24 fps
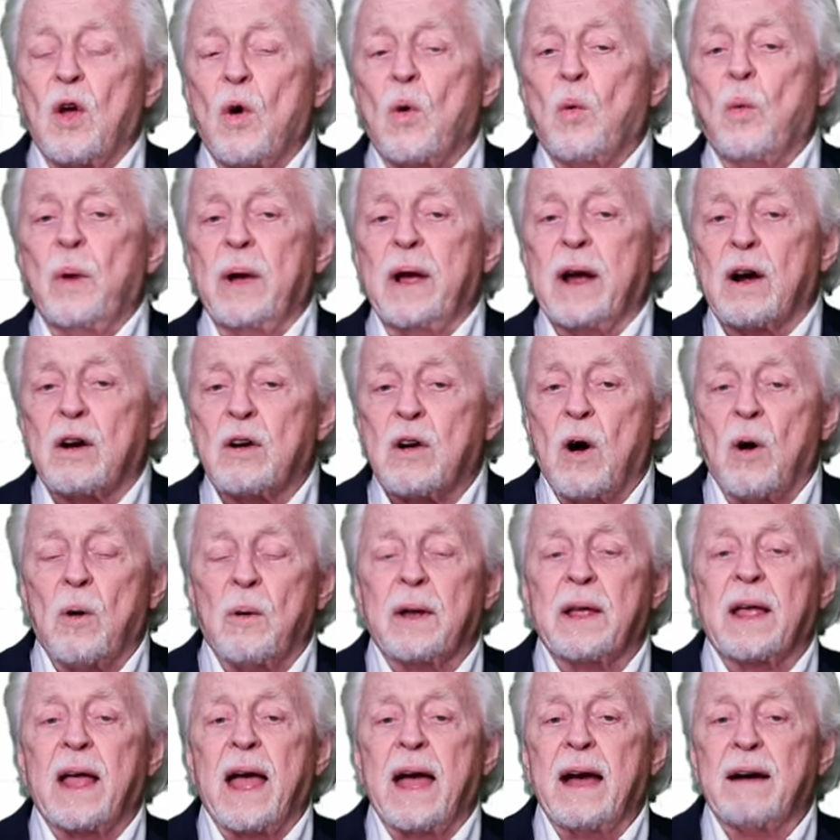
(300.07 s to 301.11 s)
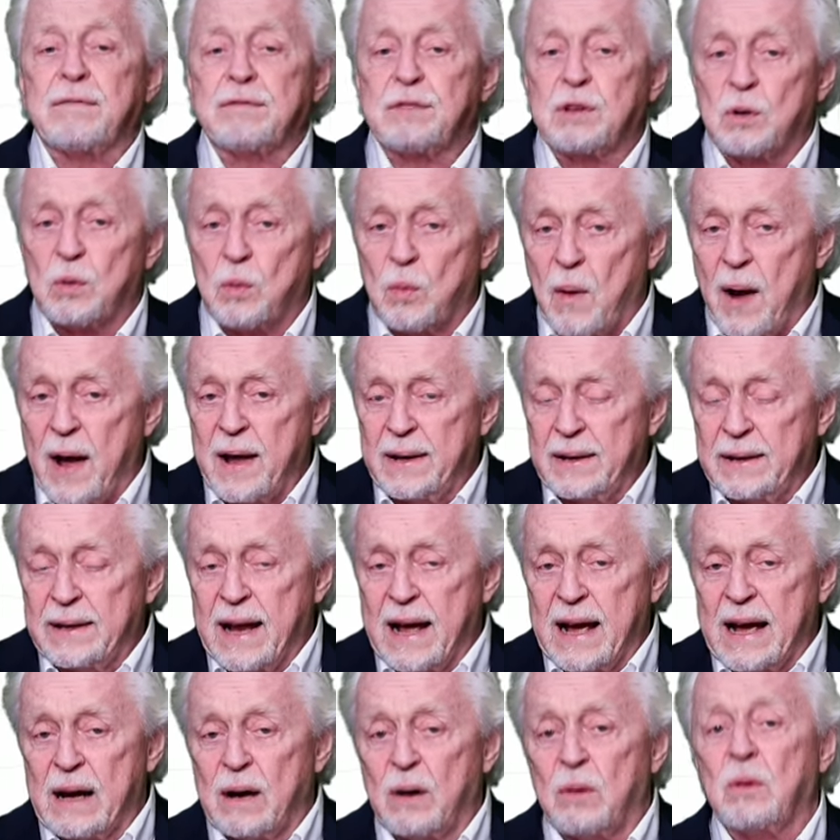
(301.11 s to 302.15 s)
we are going after right
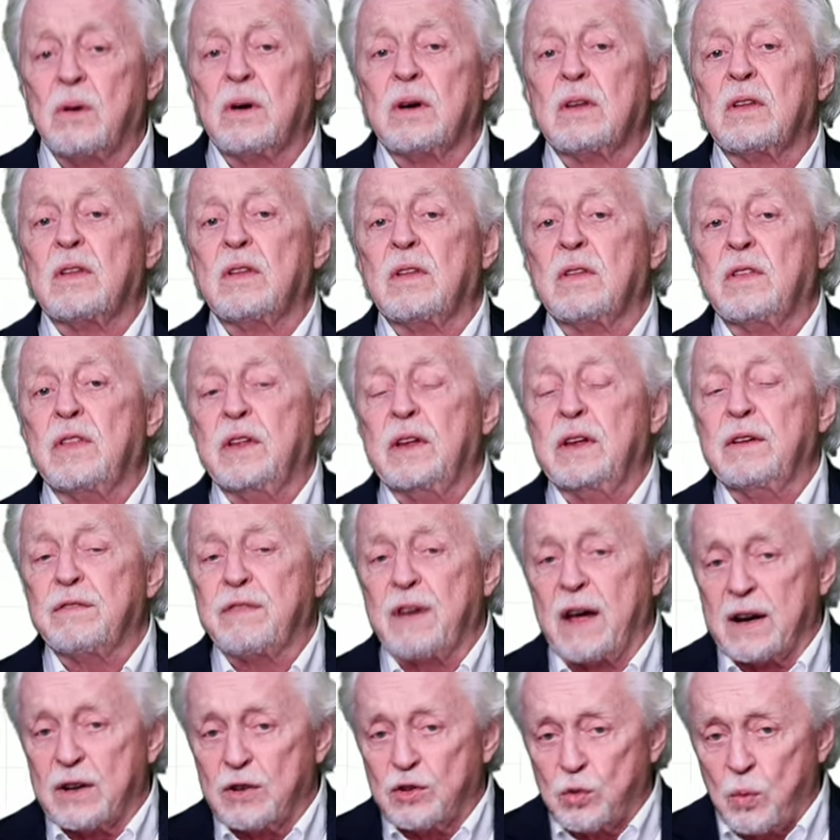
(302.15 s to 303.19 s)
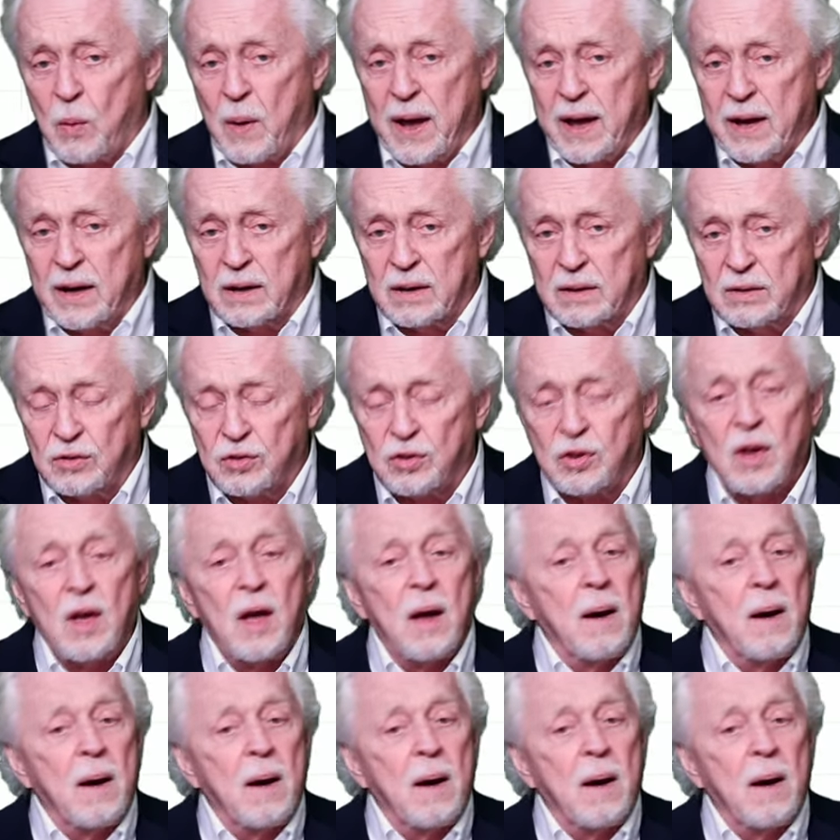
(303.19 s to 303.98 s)
now the Venezuelans.